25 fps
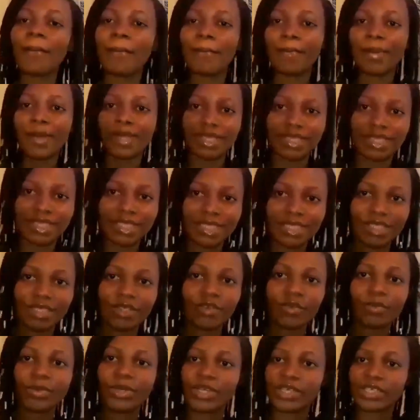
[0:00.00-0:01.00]
But, you
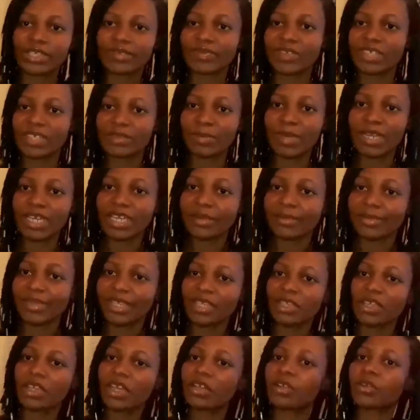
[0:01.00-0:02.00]
know, because of this
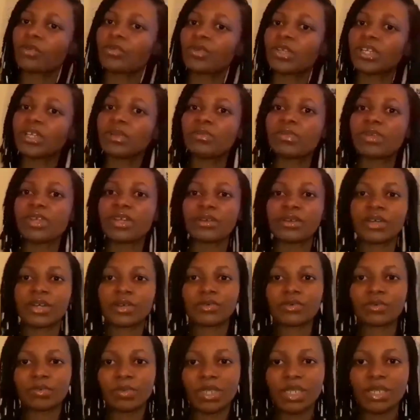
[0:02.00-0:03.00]
pandemic, you cannot really be
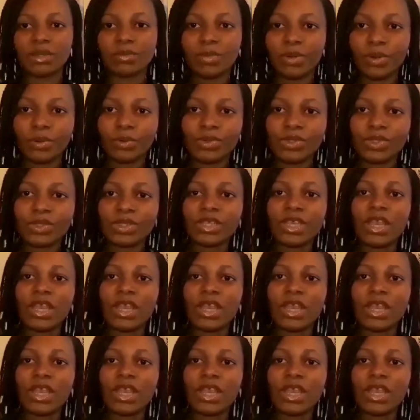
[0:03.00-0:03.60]
around people.